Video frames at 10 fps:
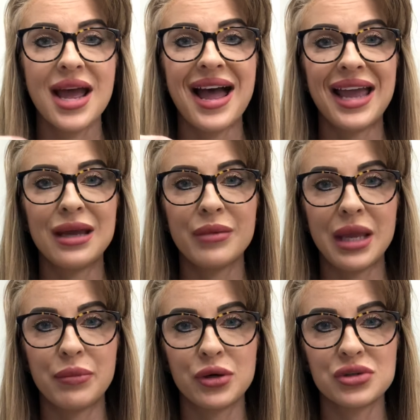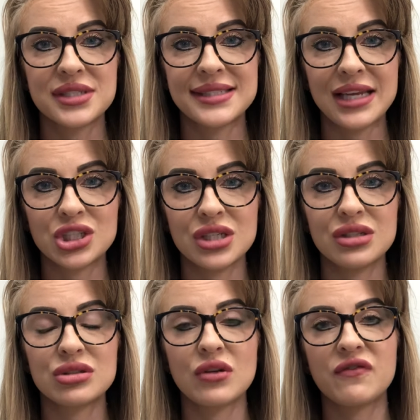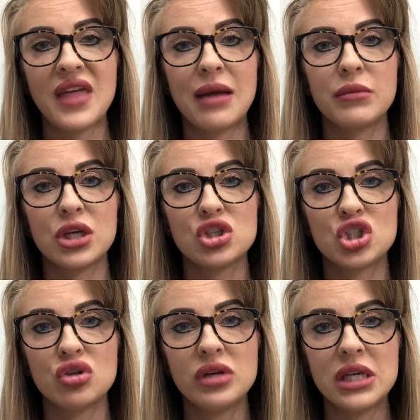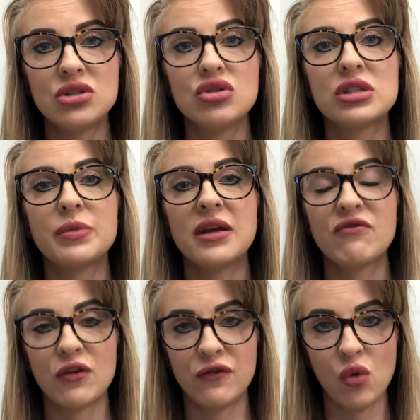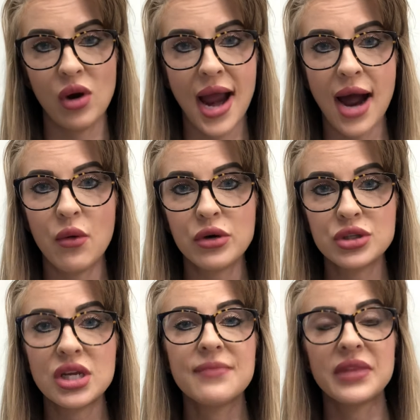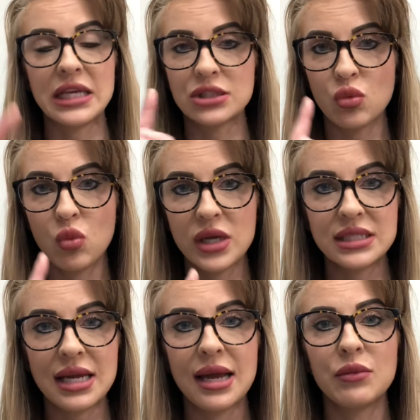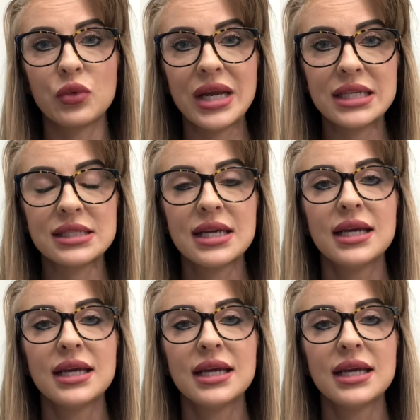I am a per session. So if that means you need to speak for 4 hours, it's a one-time rate.